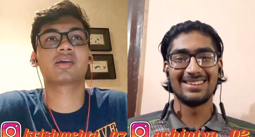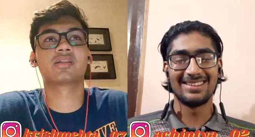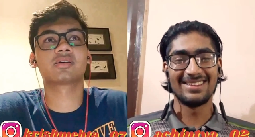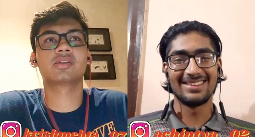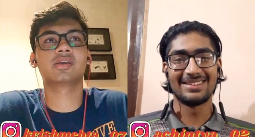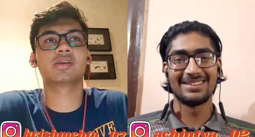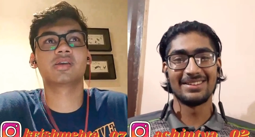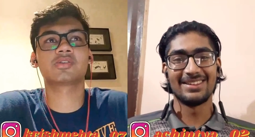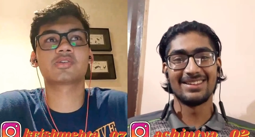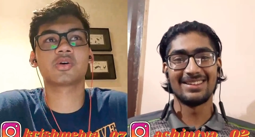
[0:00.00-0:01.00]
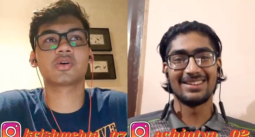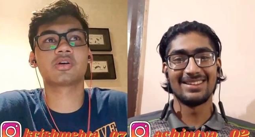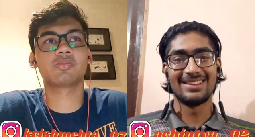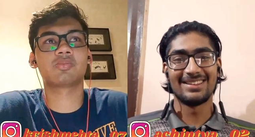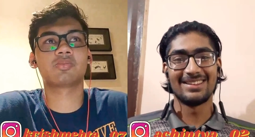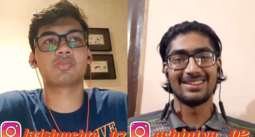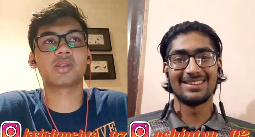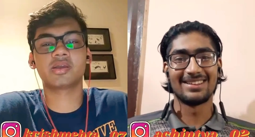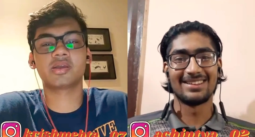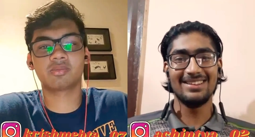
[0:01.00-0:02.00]
Speaker 1: really enjoy
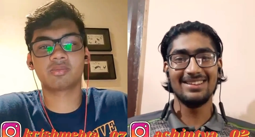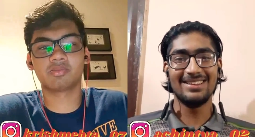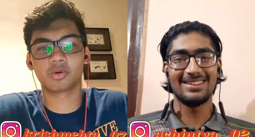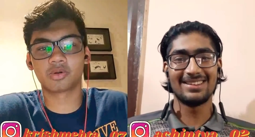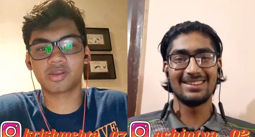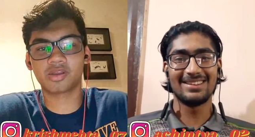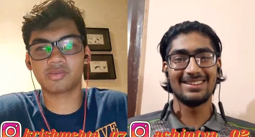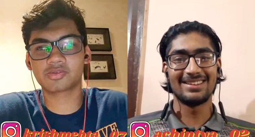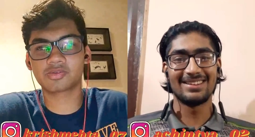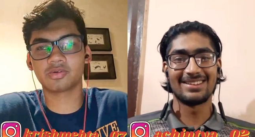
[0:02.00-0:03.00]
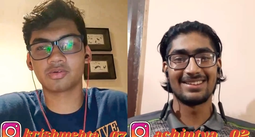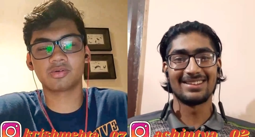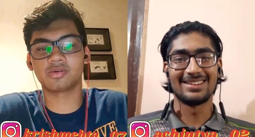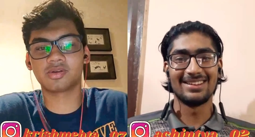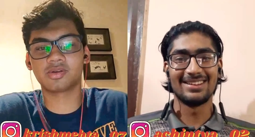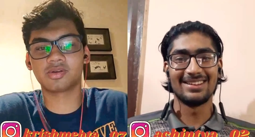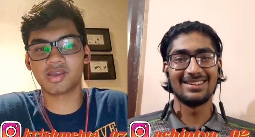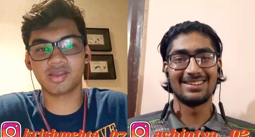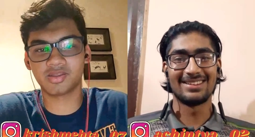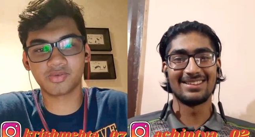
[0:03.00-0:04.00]
playing board games. So
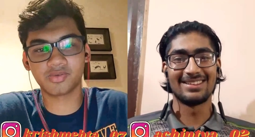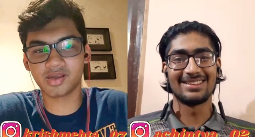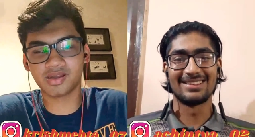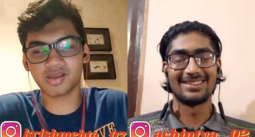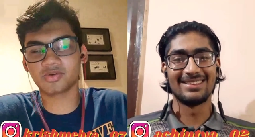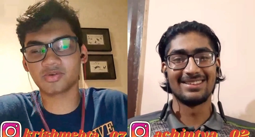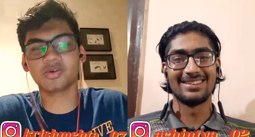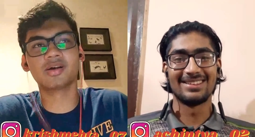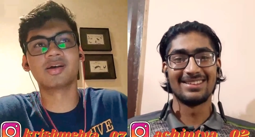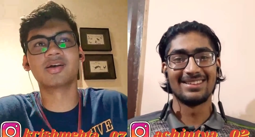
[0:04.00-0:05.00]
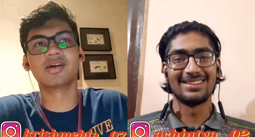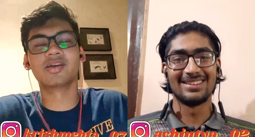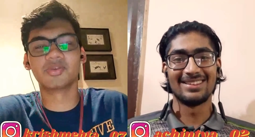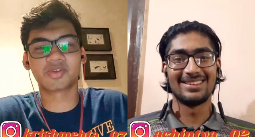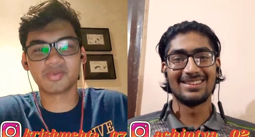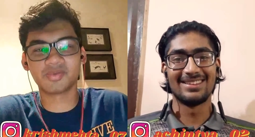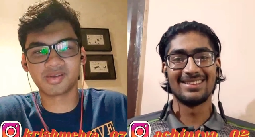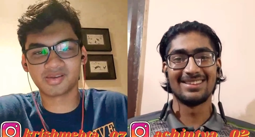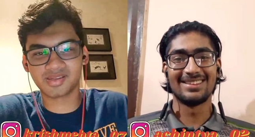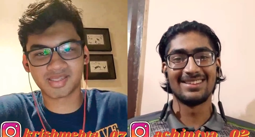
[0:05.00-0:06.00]
I you I know you gave me
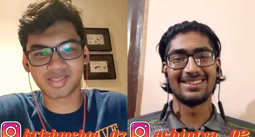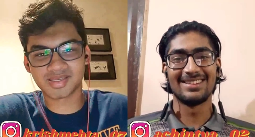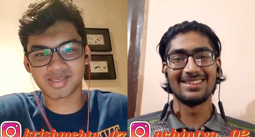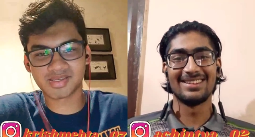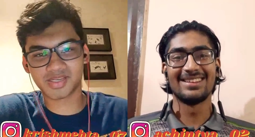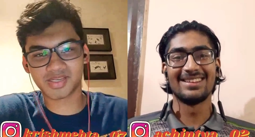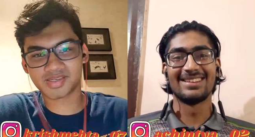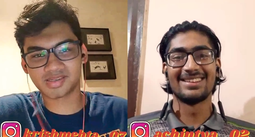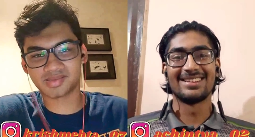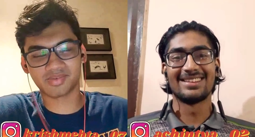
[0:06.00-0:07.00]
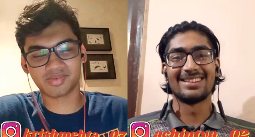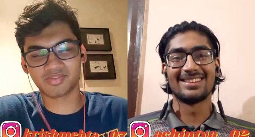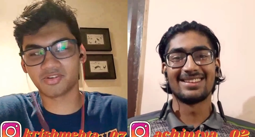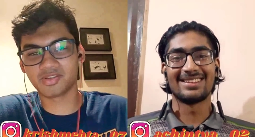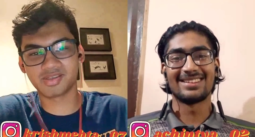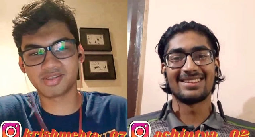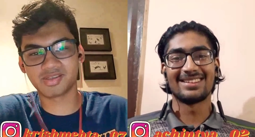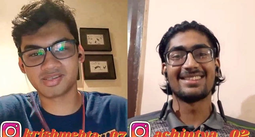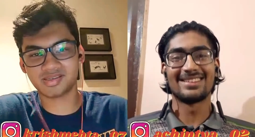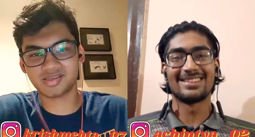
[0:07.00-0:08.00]
a, this question before
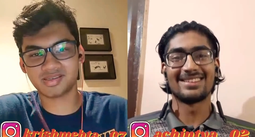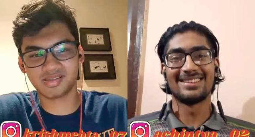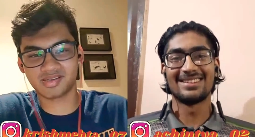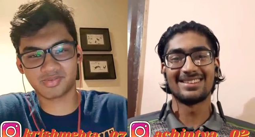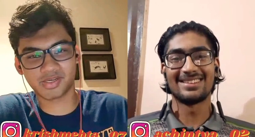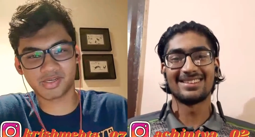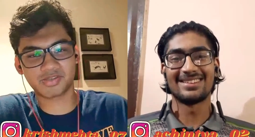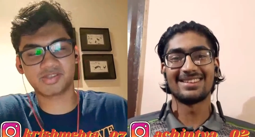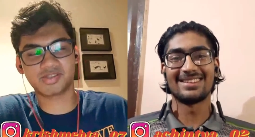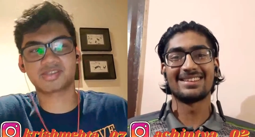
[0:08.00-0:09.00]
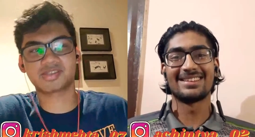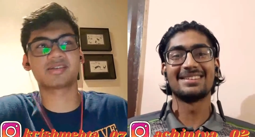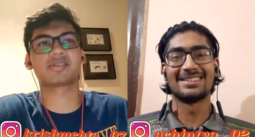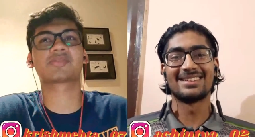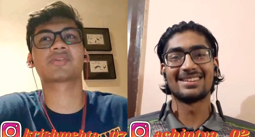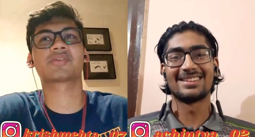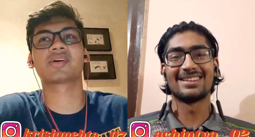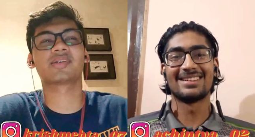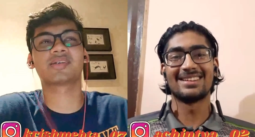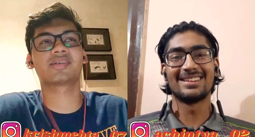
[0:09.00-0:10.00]
this interview actually yeah, yeah. started, so I
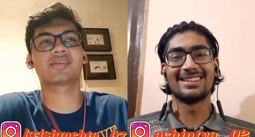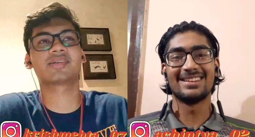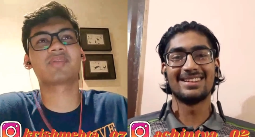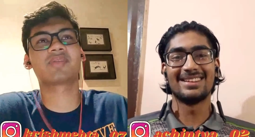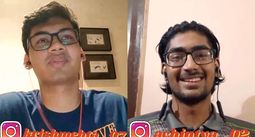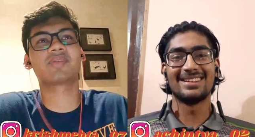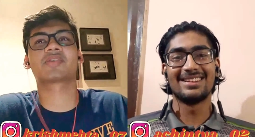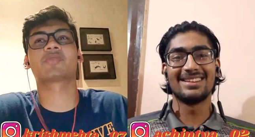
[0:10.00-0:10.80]
had planned this out.